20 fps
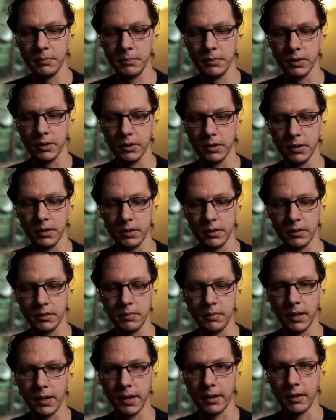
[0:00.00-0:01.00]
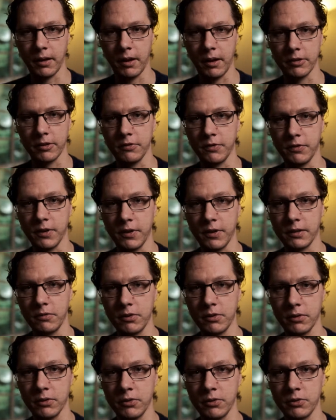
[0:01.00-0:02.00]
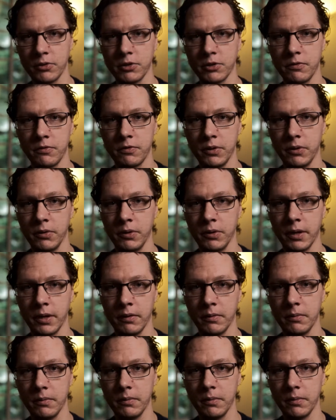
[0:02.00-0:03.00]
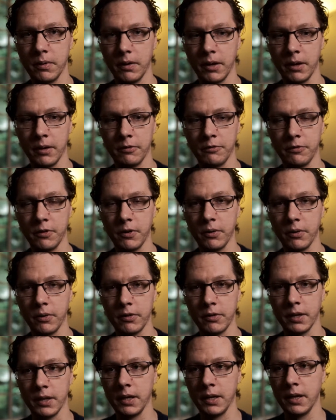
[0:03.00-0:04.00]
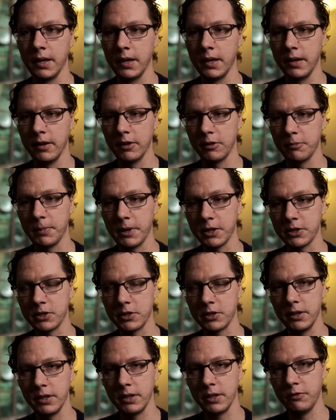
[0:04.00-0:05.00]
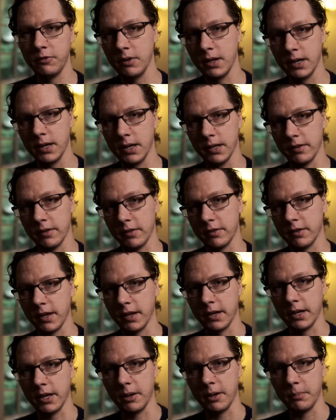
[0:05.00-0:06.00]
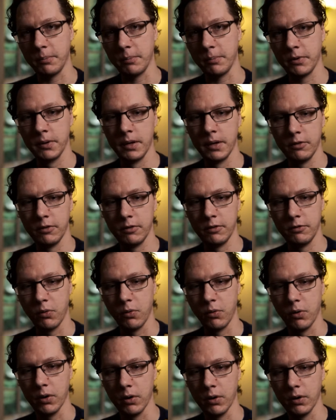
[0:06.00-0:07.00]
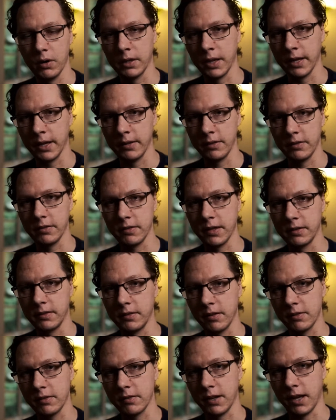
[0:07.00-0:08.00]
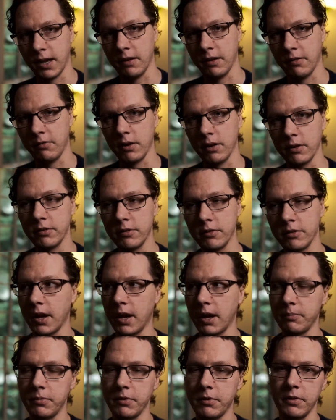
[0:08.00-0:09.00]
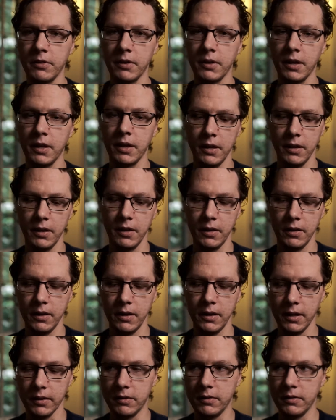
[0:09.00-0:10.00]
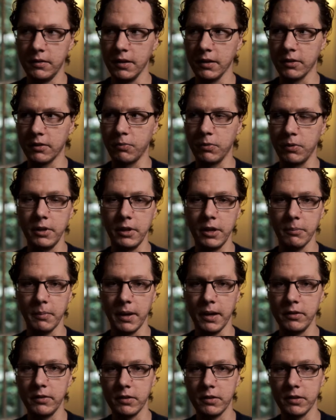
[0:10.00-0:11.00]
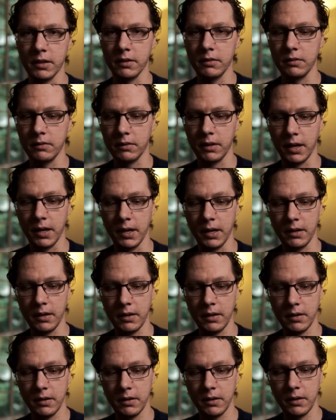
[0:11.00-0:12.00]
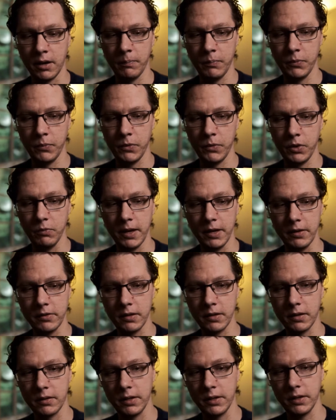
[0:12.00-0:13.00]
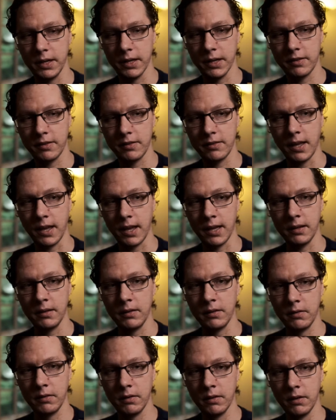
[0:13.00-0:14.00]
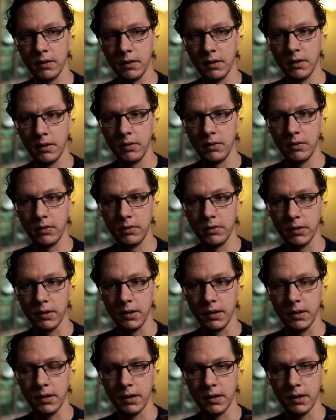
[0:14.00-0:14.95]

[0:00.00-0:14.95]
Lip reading: good, like, cost-effective solution for doing focusing, especially if you get it set up for a lens that doesn't have hard stops. It's really amazing. Like, you basically extend the